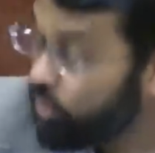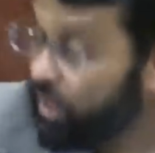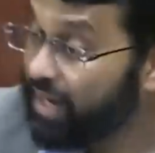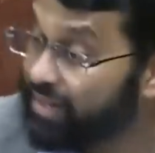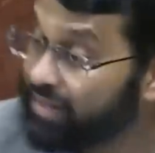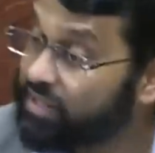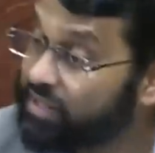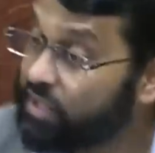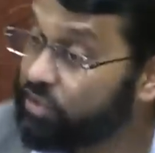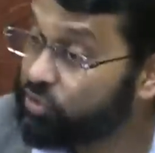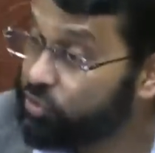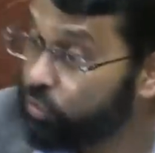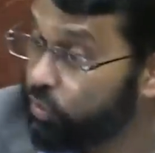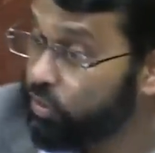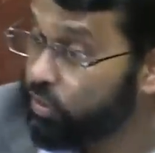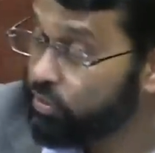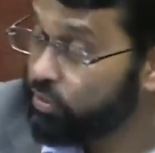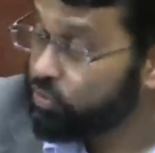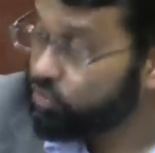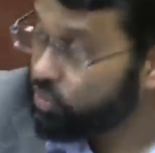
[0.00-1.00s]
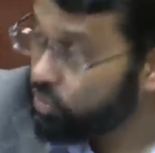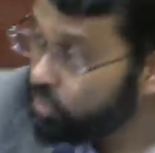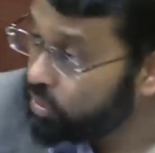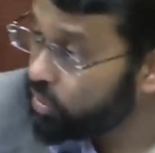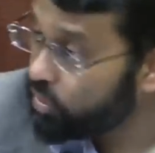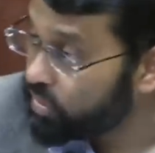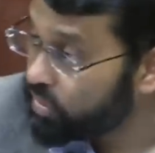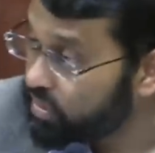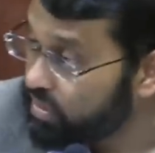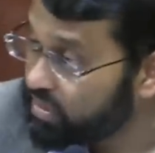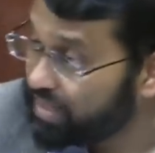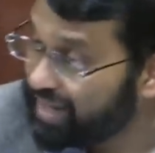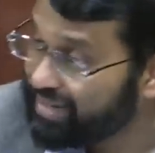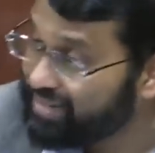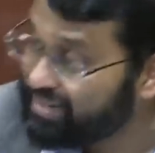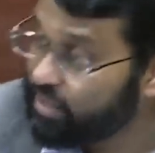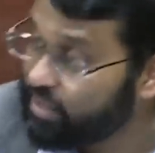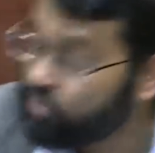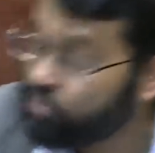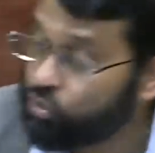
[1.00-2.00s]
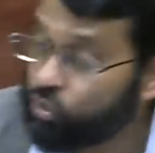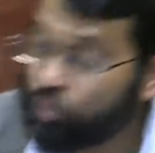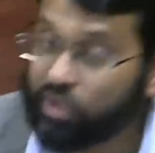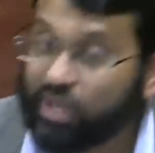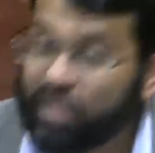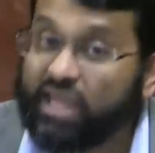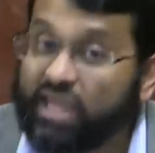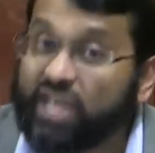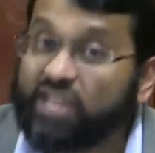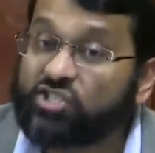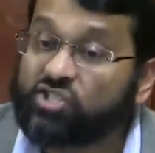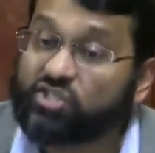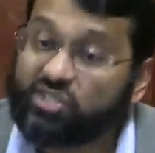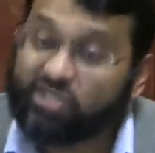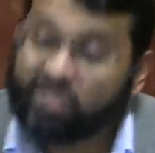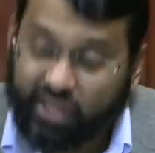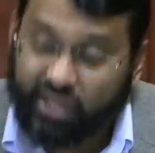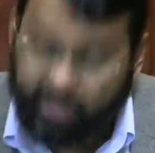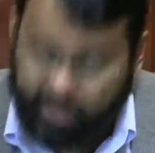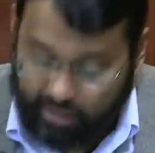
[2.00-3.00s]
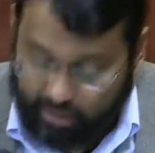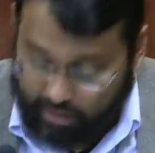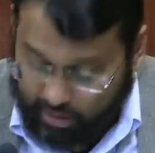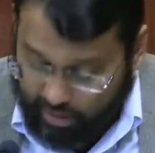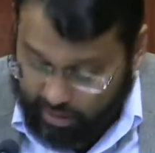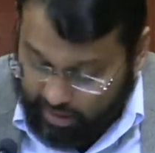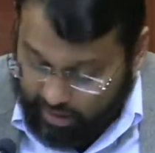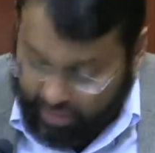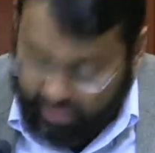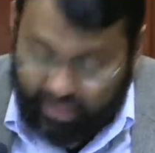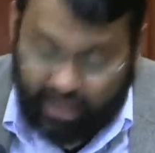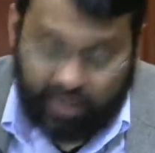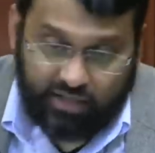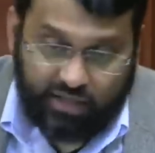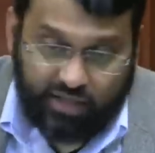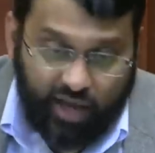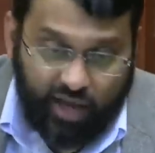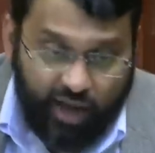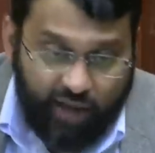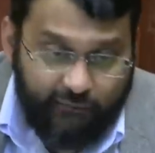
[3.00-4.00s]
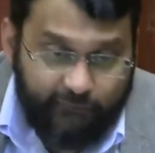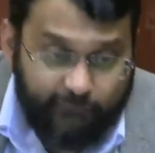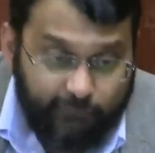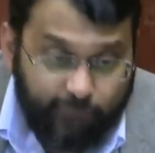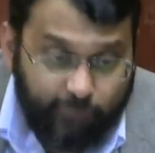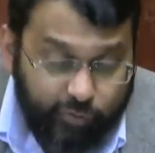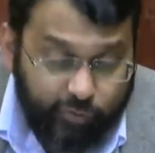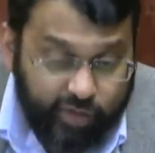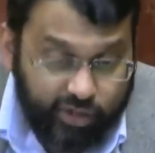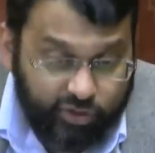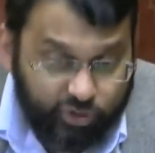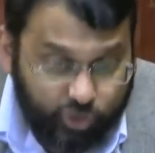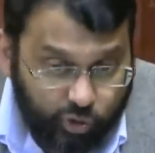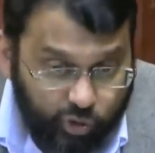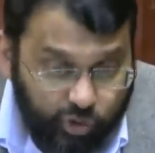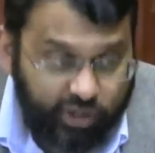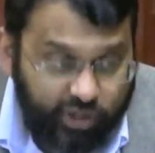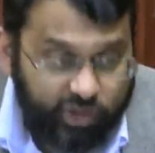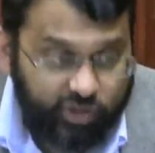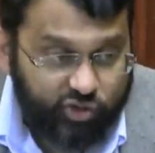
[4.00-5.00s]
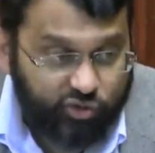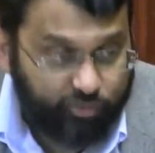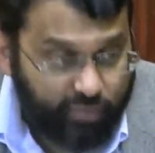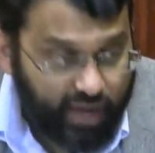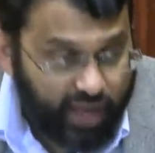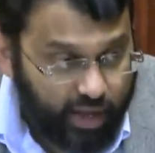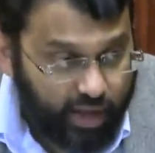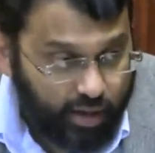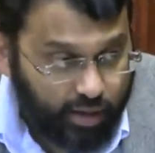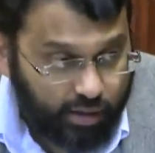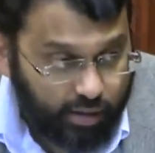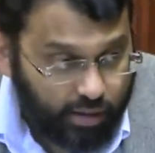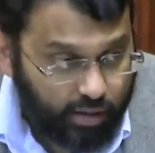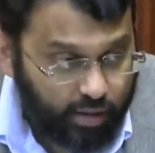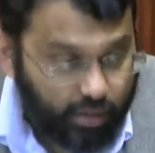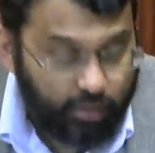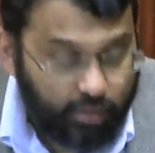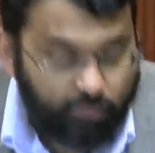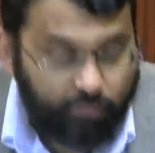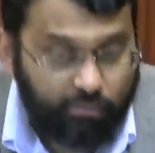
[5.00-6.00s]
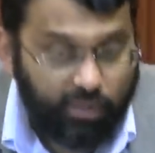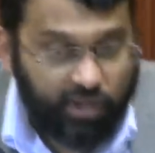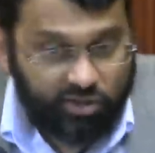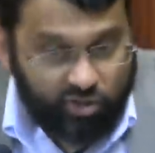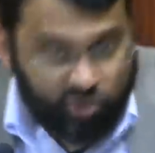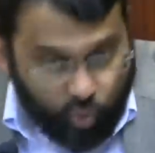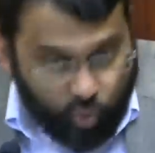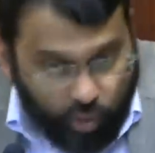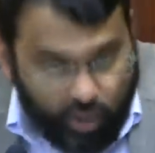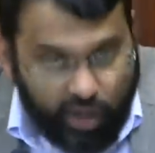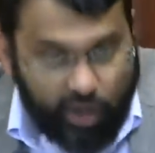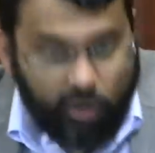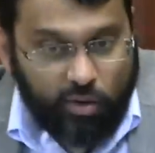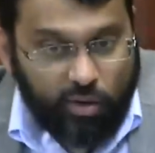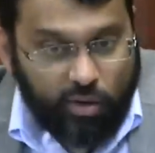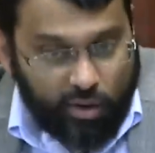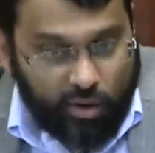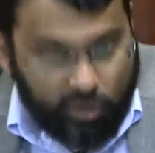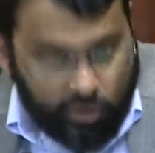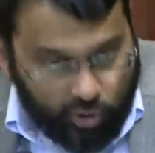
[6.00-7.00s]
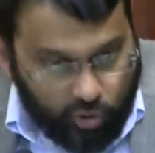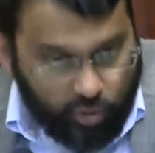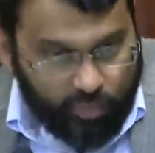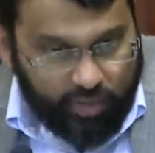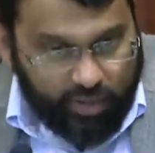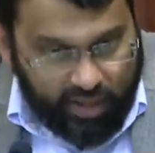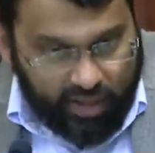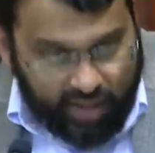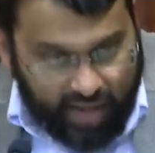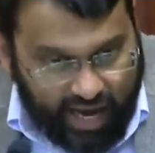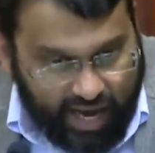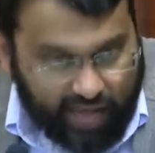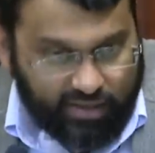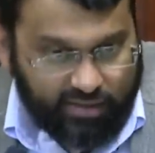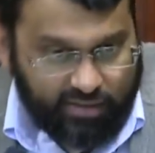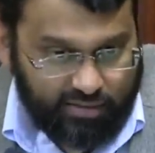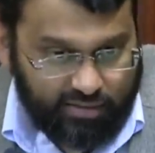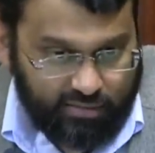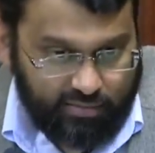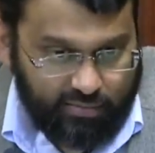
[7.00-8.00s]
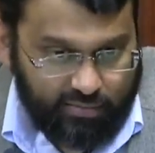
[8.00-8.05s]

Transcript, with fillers: ataturk you should know this ataturk legislated that every turkish male must wear European hat.